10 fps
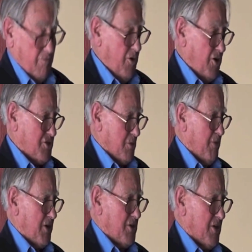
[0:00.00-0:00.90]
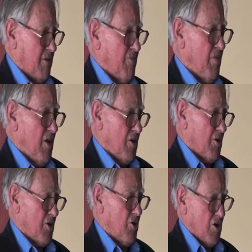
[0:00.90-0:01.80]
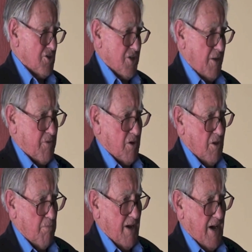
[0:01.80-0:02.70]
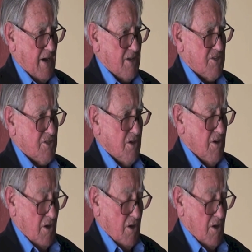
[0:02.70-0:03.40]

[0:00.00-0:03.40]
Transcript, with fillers: first submitted the the concept and the plans